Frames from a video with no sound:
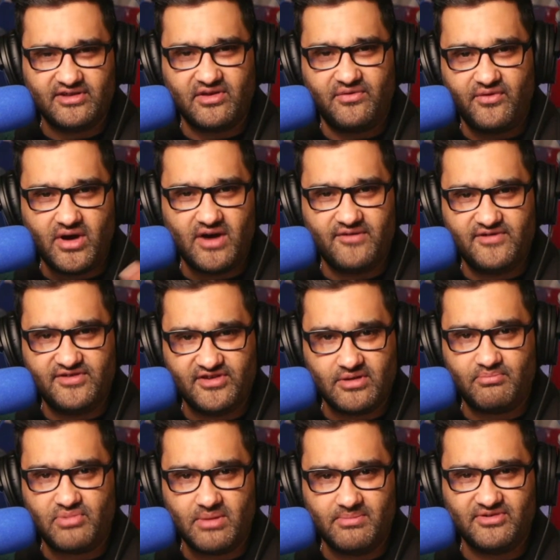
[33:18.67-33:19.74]
If you've got physical
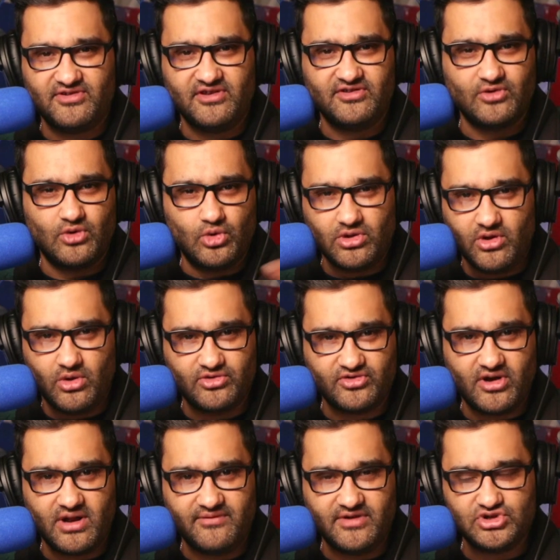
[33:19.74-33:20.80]
premises, all those
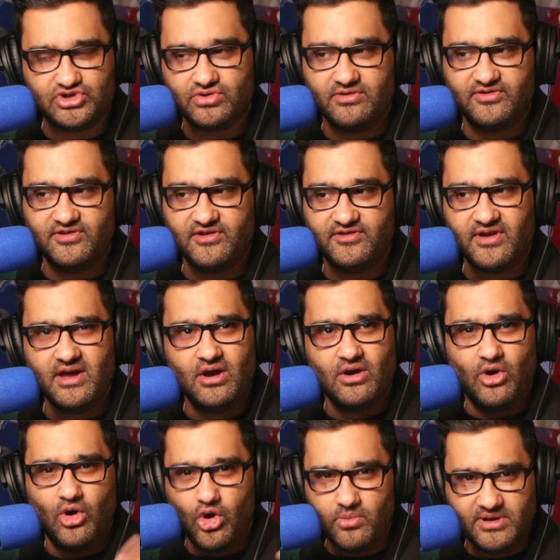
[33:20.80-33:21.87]
kind of insurances,
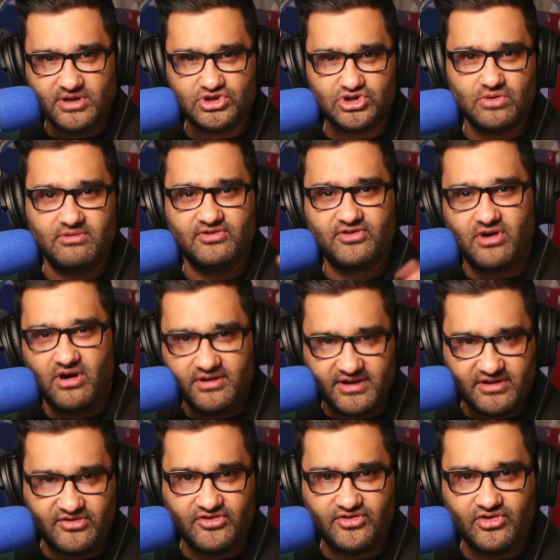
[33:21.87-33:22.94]
home insurance,
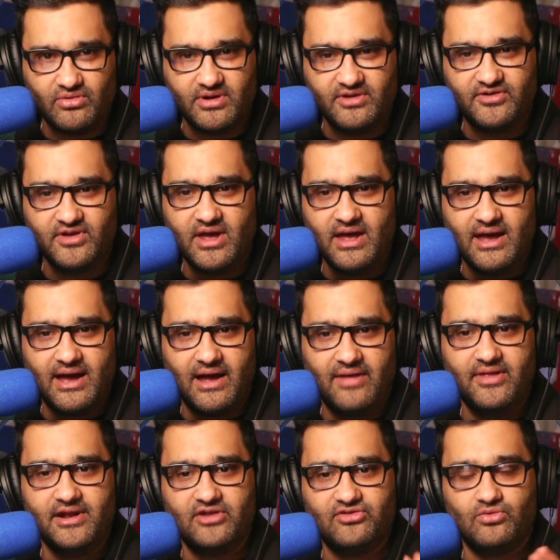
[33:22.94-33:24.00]
contents insurance, and
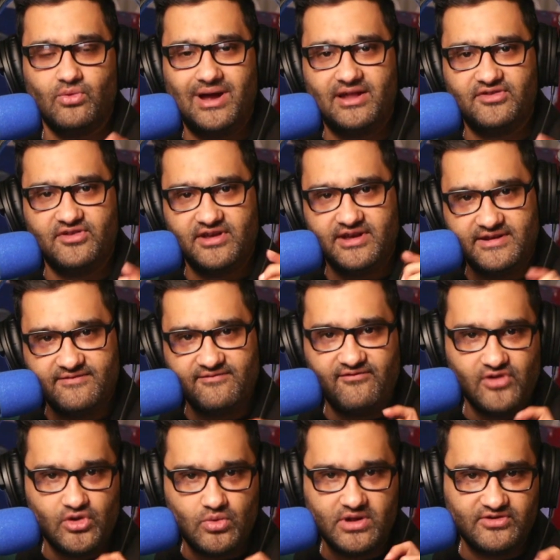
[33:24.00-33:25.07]
then as well as
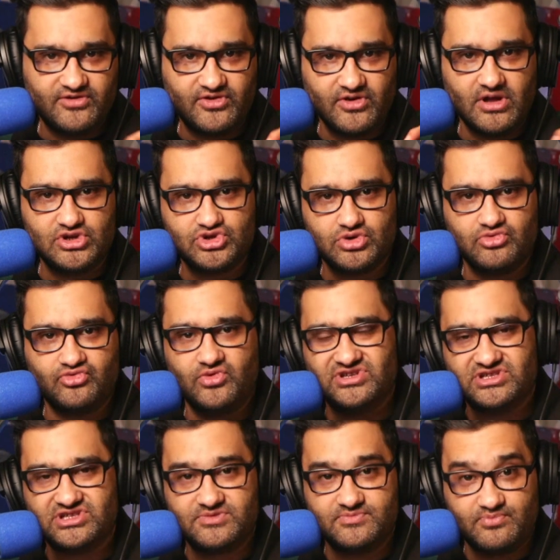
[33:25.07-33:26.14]
influencer insurance, which
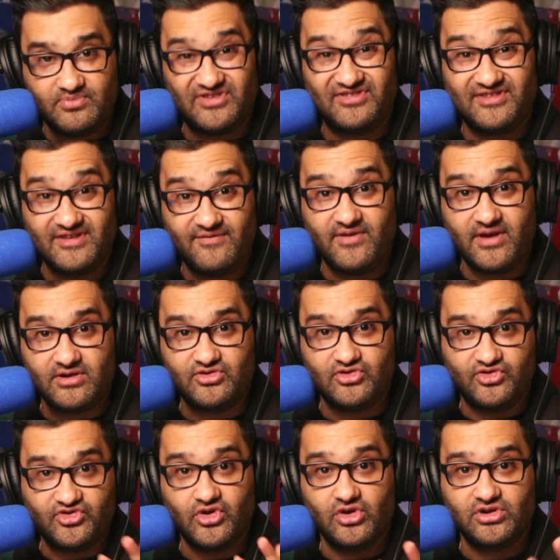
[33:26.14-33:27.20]
is specific to
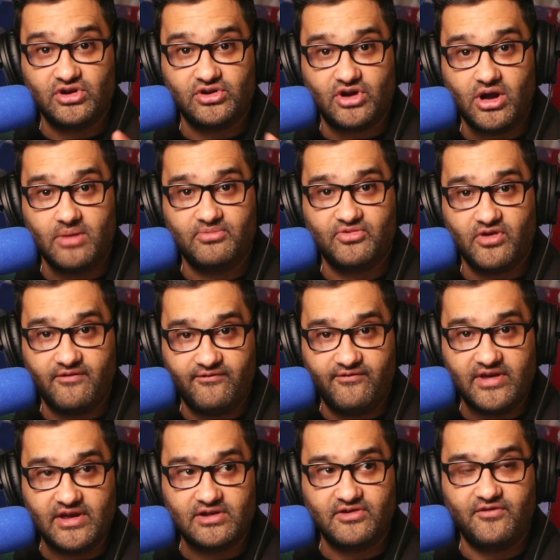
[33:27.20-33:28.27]
certain types of
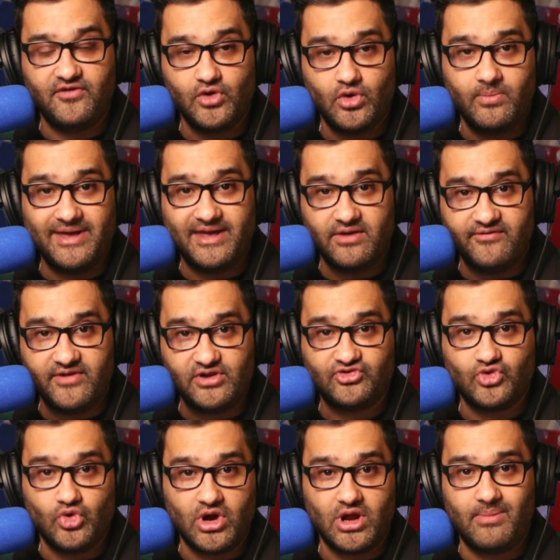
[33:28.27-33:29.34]
fields. If you're making videos
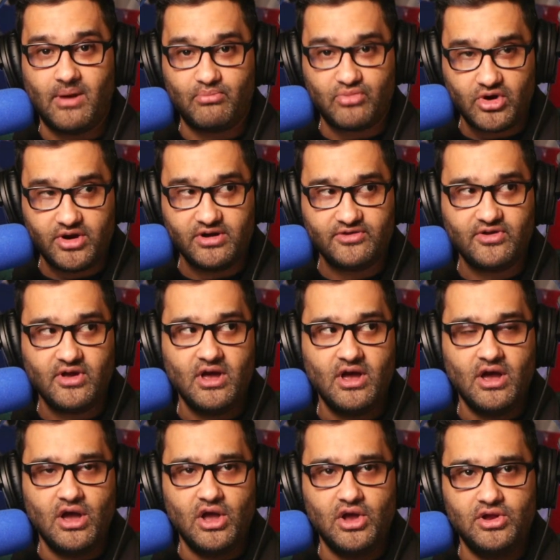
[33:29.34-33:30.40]
talking about products,
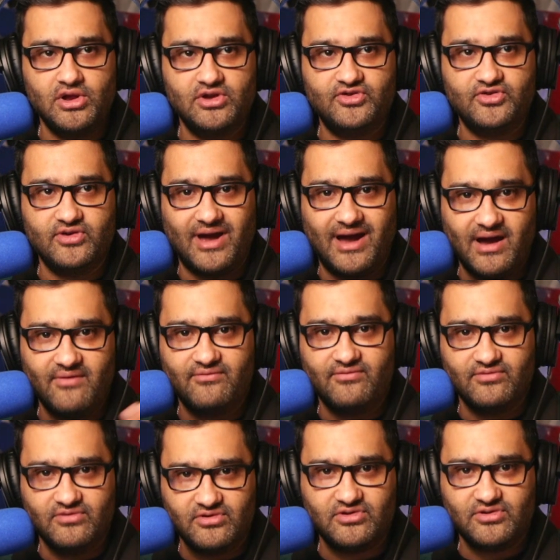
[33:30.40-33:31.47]
you need to have
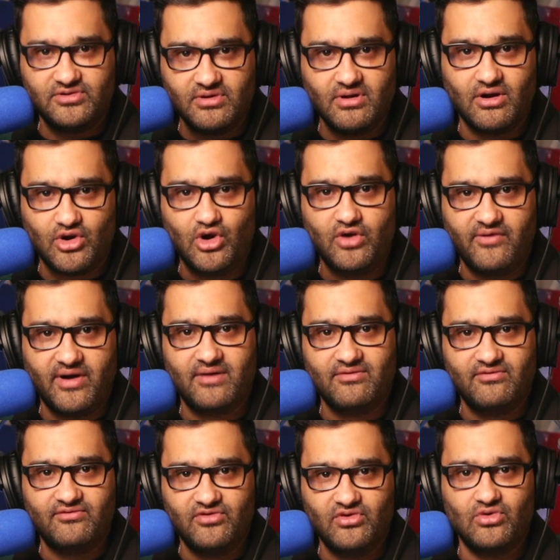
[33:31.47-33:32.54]
a cover
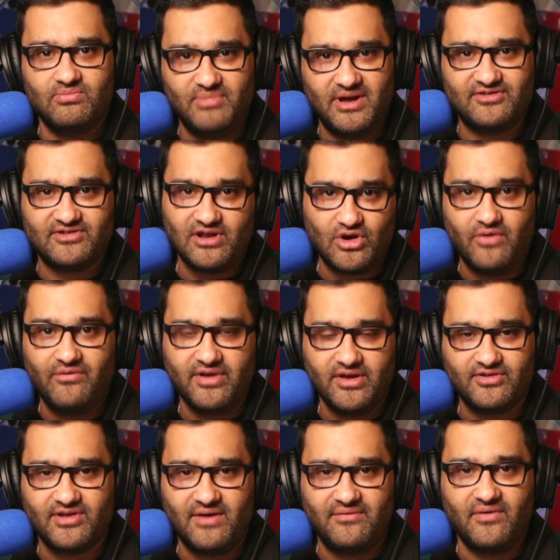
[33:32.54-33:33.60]
for basically covering
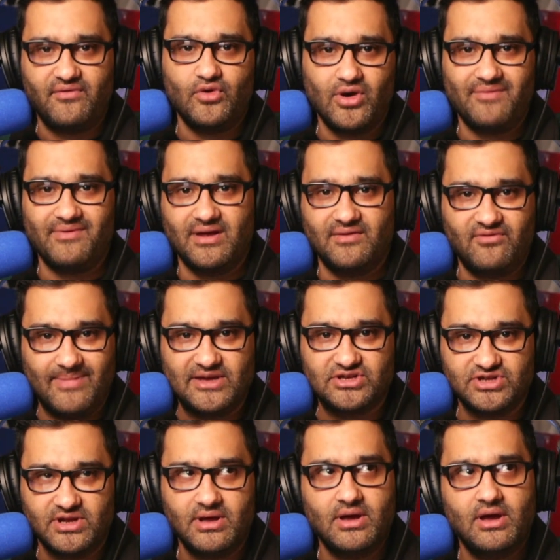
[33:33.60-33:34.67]
yourself if you're giving
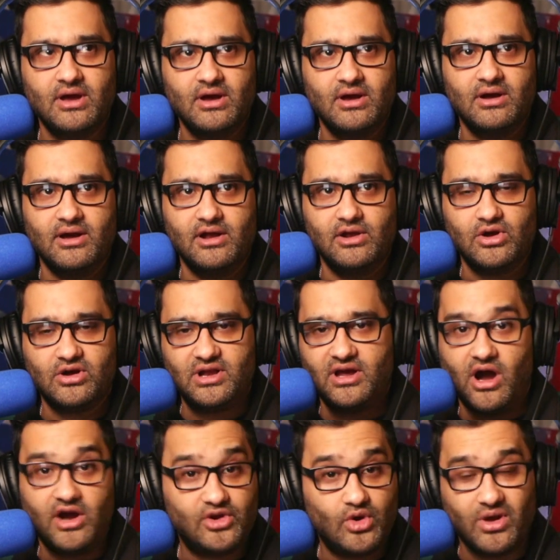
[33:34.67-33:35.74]
information. Luckily,
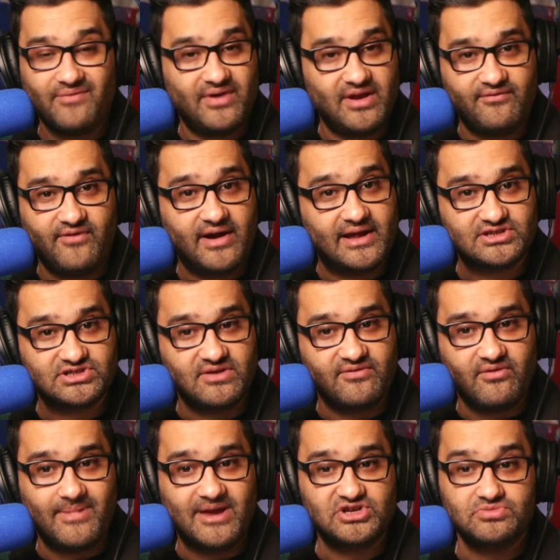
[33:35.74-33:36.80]
I don't give any financial
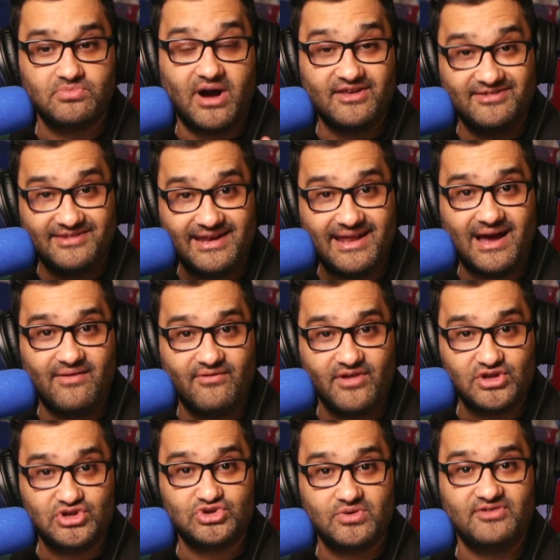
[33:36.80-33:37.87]
information, but I still have
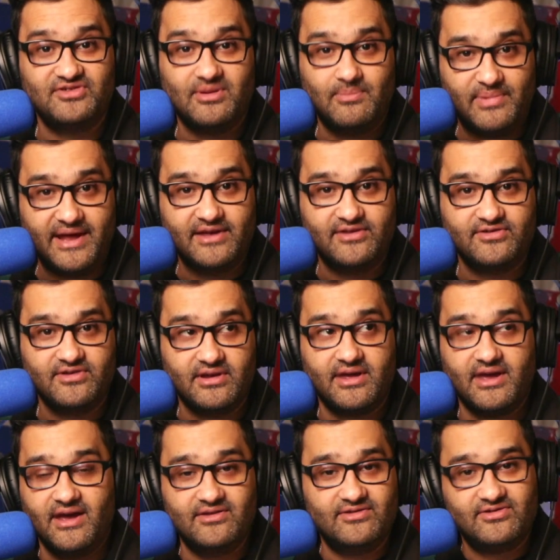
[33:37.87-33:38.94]
insurance in place in
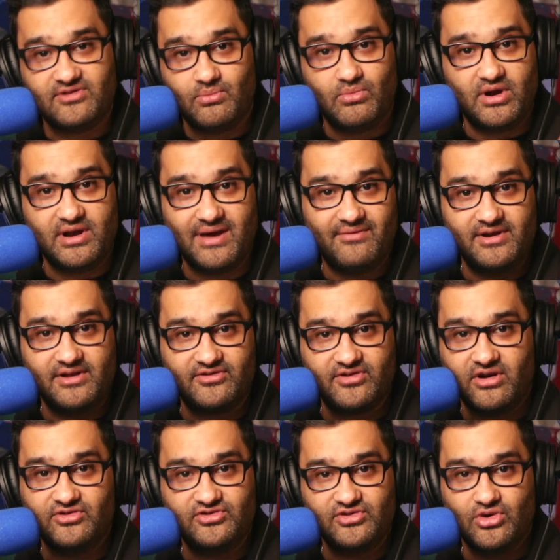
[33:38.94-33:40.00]
case someone ever
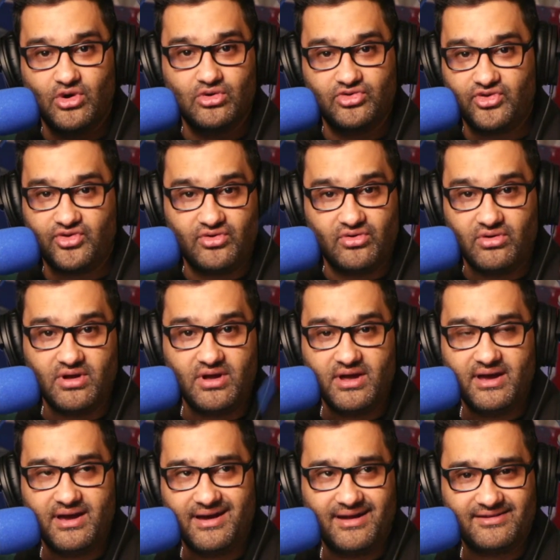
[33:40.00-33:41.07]
decides to go through
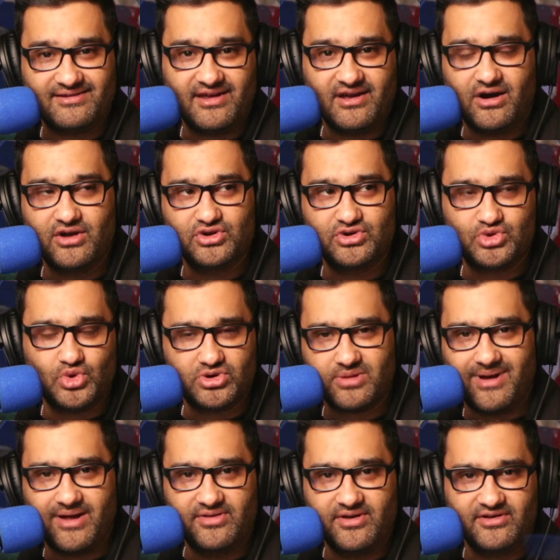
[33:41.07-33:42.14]
and say, oh, you talked
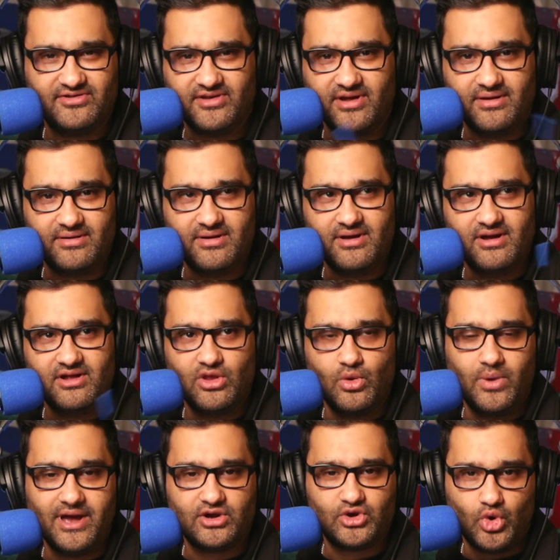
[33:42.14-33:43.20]
about this. And the
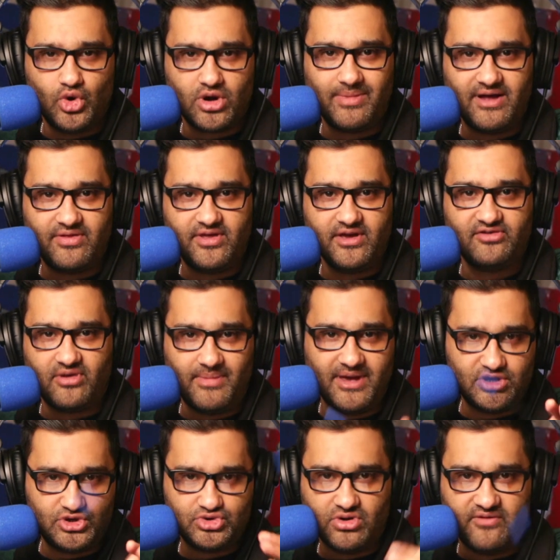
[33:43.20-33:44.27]
way I talk about things, I make
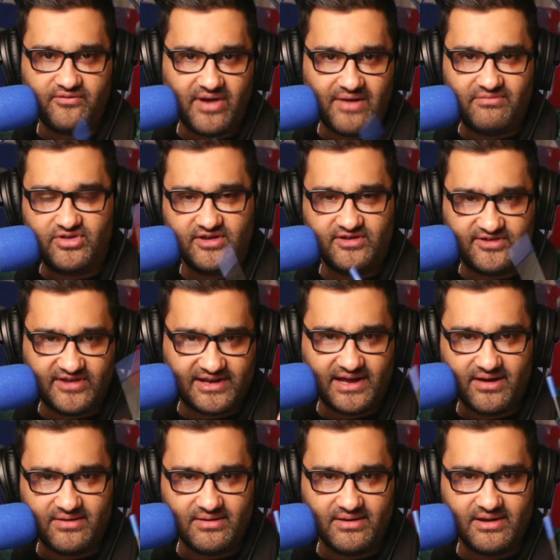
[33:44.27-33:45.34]
sure of everything set
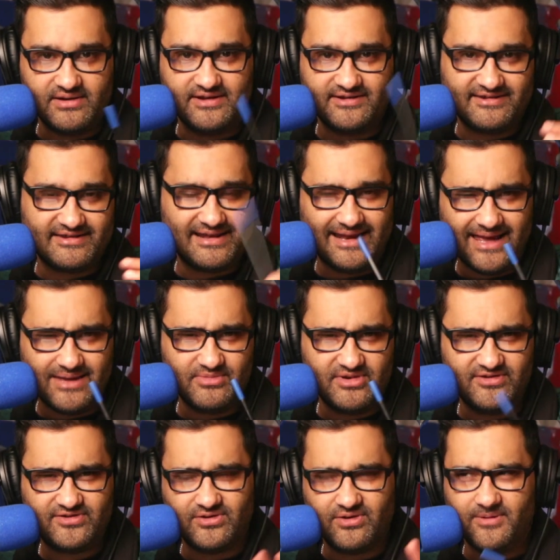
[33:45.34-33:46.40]
out in
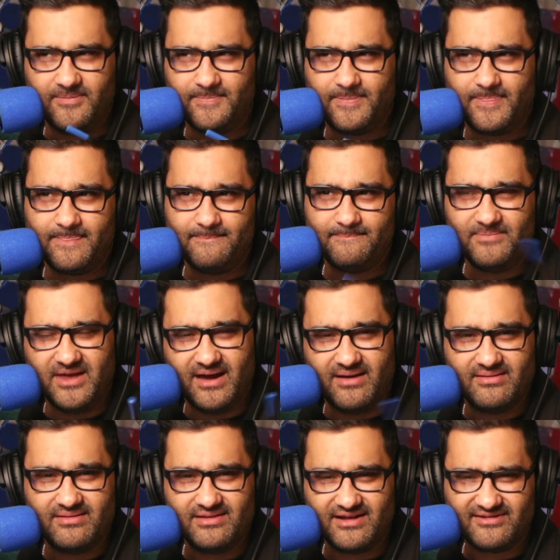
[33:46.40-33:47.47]
disclaimers. So yeah,
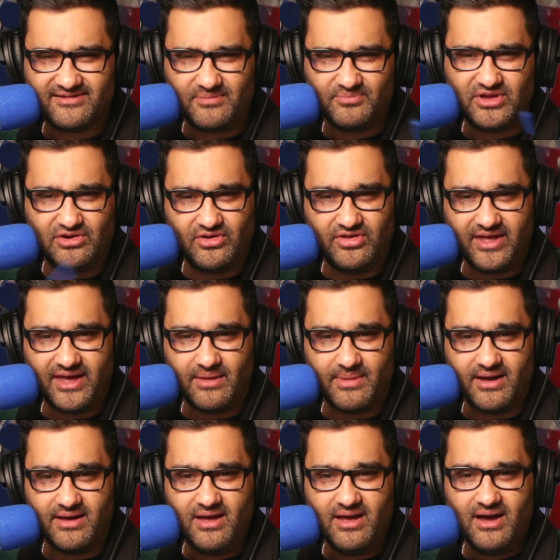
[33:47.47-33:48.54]
that's something to think
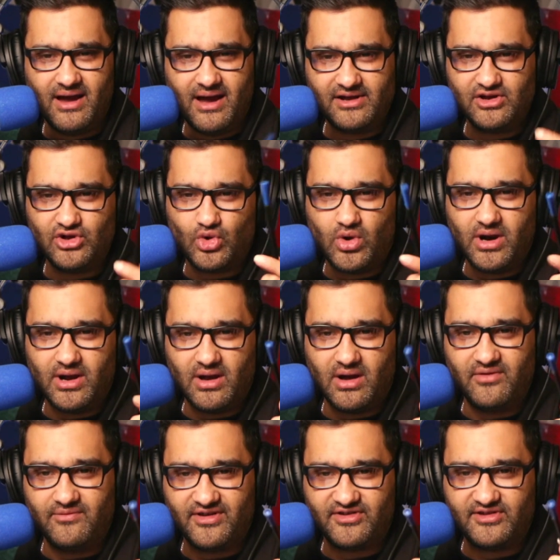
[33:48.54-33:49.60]
about. I did quite a lot of
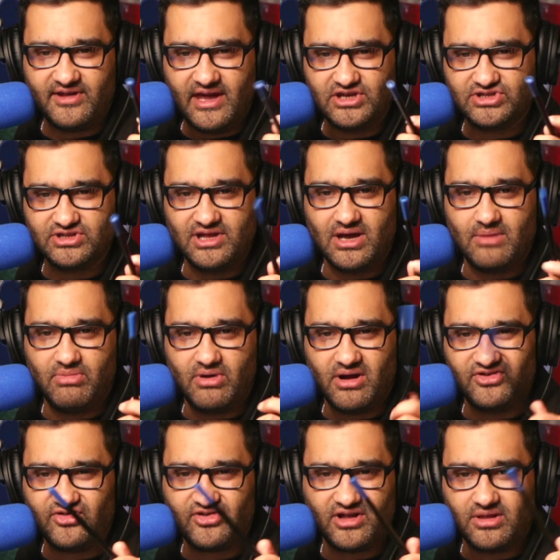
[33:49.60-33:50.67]
investigation there, but I
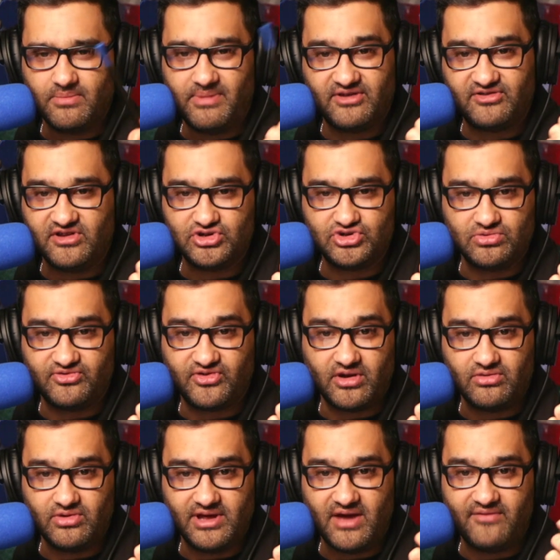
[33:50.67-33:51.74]
just got the best insurance I
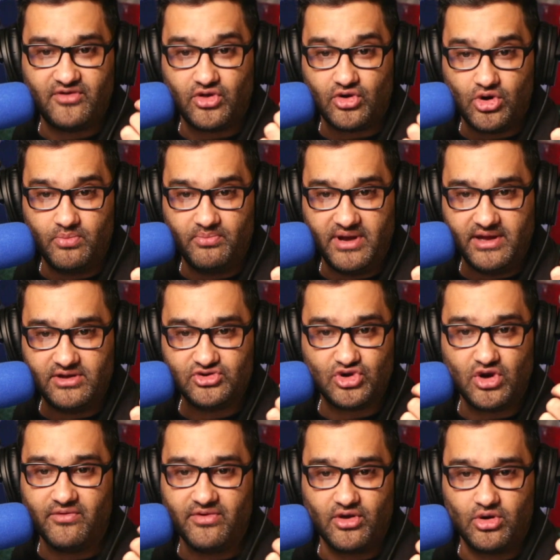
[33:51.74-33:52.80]
could get for the company to
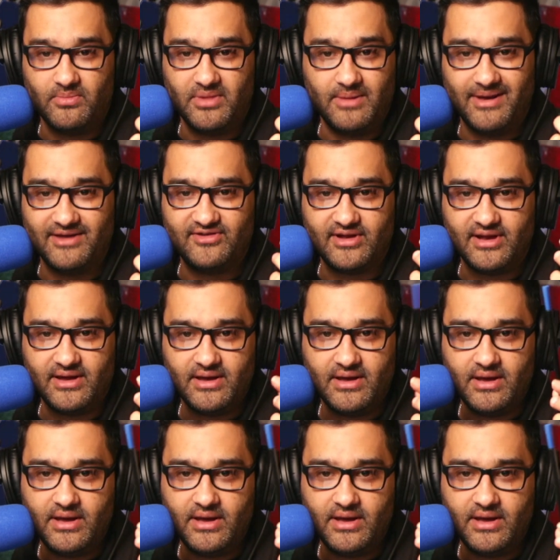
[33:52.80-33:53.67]
cover the company, basically.